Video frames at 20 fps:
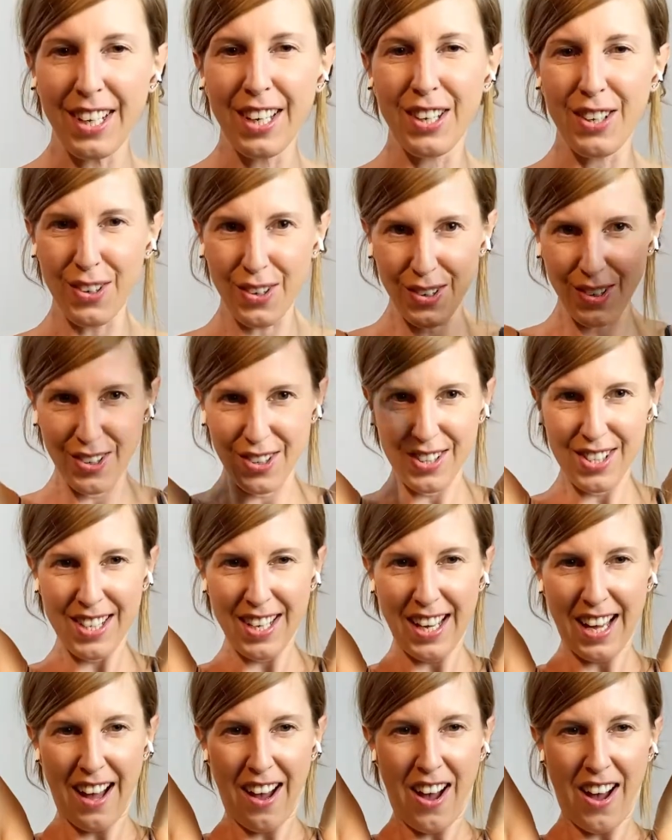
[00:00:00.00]
Good.
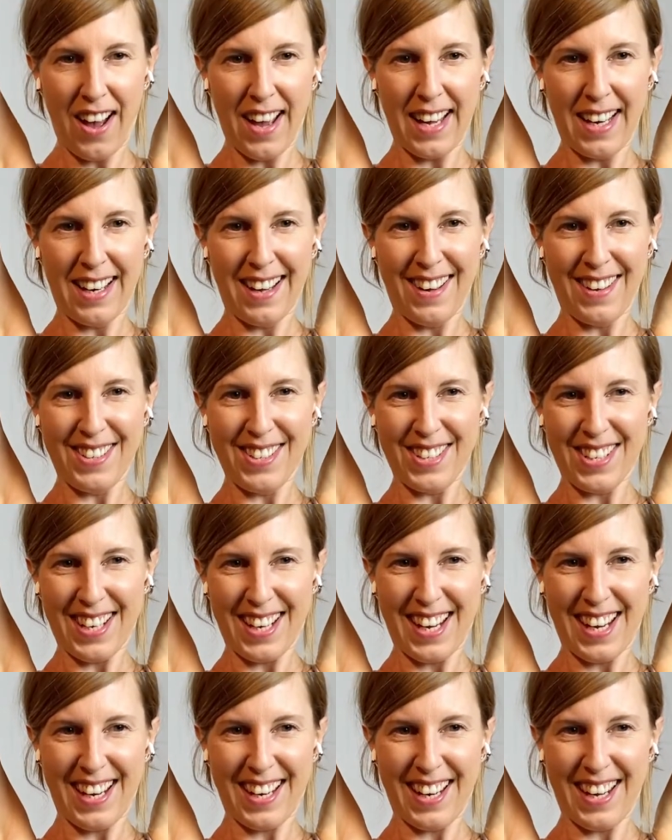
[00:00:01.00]
High lunge.
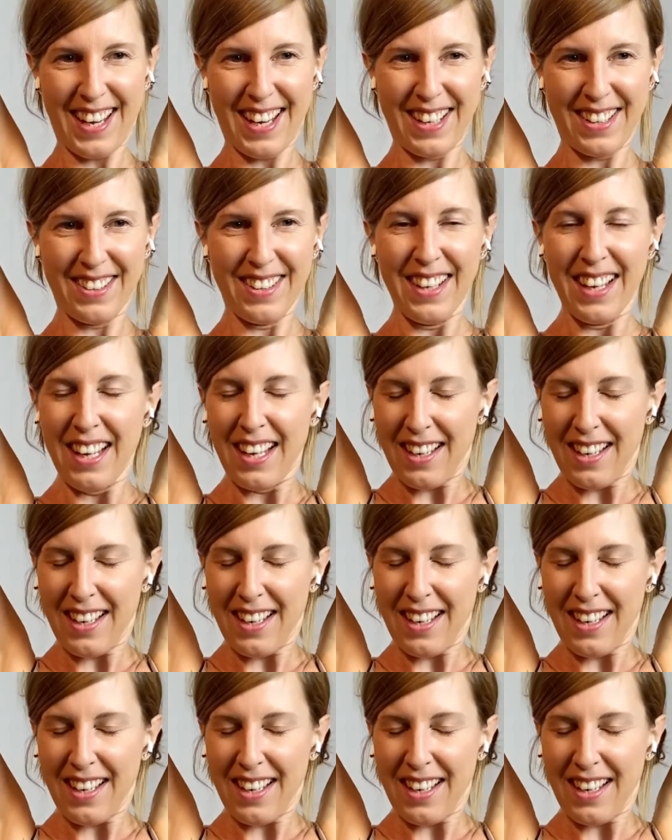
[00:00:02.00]
Inhale.